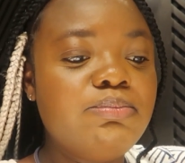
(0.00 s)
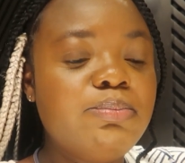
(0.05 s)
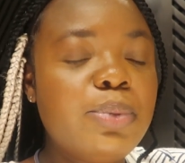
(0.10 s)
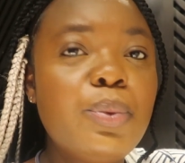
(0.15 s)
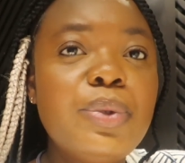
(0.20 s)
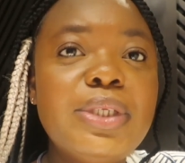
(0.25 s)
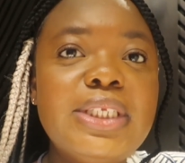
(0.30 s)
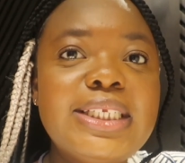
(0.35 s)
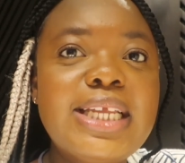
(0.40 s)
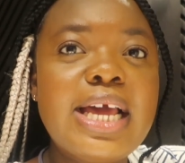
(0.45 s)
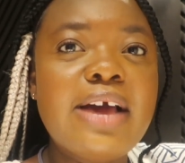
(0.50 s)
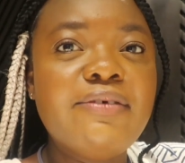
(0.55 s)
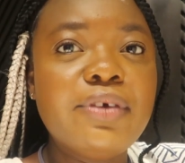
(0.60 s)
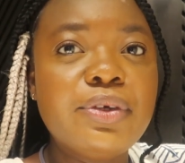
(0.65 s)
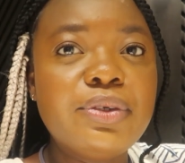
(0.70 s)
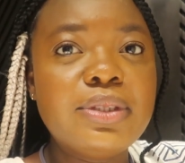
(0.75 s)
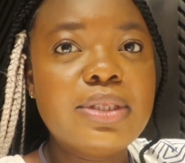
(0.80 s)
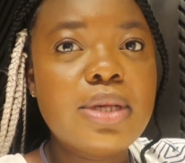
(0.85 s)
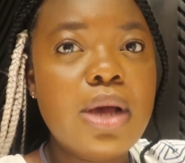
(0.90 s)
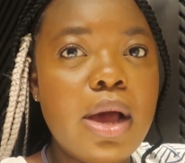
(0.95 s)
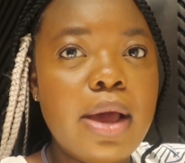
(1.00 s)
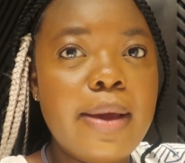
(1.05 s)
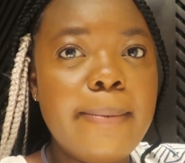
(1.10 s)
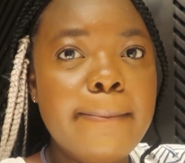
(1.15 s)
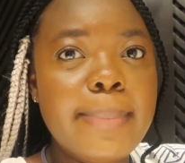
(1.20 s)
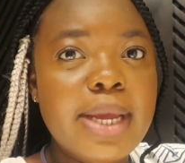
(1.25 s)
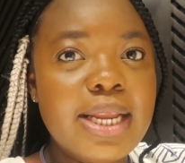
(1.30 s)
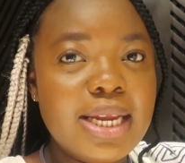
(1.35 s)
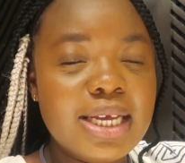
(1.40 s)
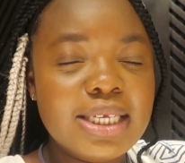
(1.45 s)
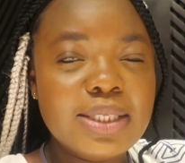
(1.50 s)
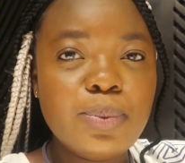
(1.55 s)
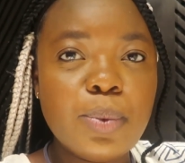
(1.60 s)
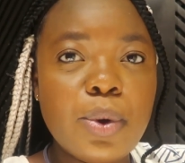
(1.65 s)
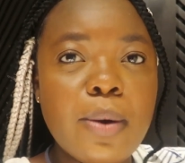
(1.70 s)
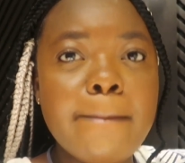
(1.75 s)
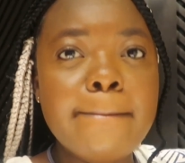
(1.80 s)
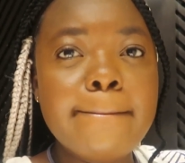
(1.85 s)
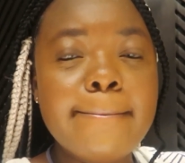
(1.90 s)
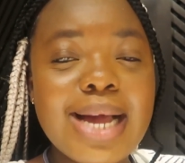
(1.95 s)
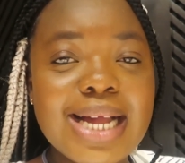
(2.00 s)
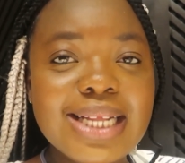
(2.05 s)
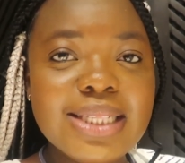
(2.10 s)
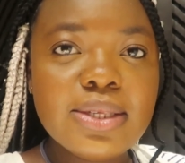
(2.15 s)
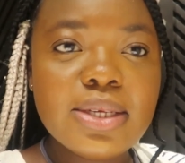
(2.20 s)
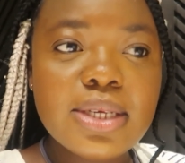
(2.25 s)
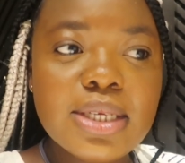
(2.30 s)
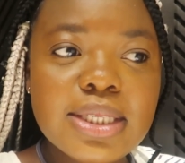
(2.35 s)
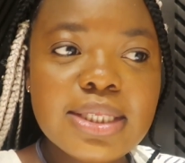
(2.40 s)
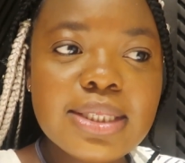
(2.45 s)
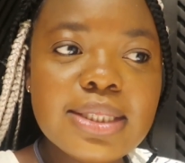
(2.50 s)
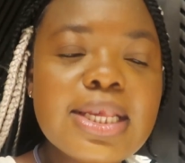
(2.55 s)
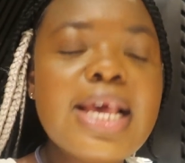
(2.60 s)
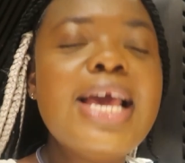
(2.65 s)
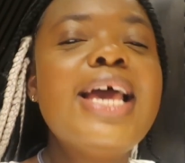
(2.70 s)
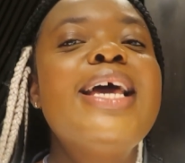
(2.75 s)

but we did have a good time and that's what matters